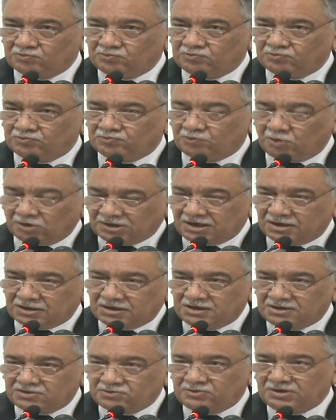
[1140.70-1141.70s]
what are
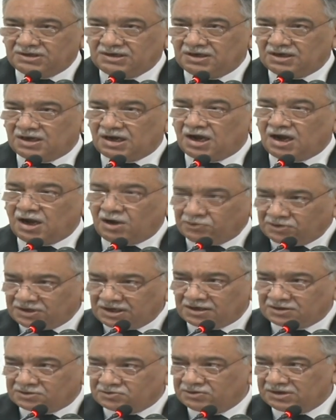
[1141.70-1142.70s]
they doing, how
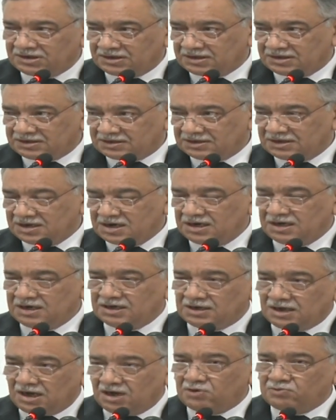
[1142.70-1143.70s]
they are doing this,
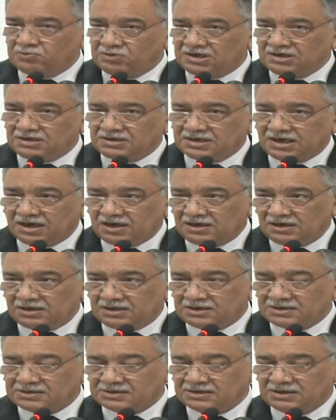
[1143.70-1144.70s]
and how we can tackle
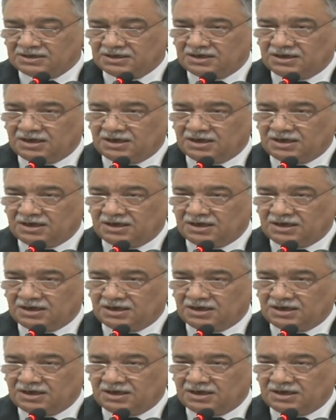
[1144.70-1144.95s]
this,